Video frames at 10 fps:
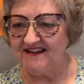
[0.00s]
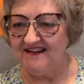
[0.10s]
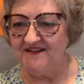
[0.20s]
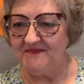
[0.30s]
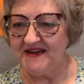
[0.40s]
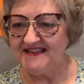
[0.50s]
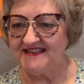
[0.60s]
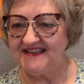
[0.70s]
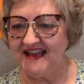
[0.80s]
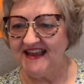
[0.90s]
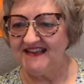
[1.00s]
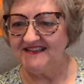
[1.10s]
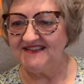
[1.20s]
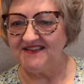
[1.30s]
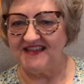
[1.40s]
all my
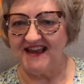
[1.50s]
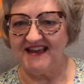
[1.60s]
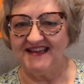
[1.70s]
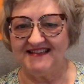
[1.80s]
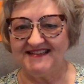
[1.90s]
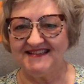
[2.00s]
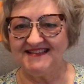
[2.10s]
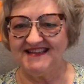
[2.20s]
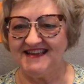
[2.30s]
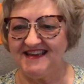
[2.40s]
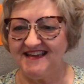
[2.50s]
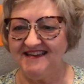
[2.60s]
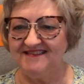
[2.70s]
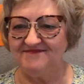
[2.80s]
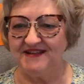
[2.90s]
settings so that I can see
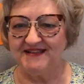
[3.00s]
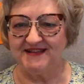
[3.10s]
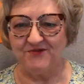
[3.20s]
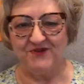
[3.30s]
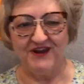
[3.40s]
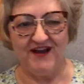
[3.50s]
what's going on.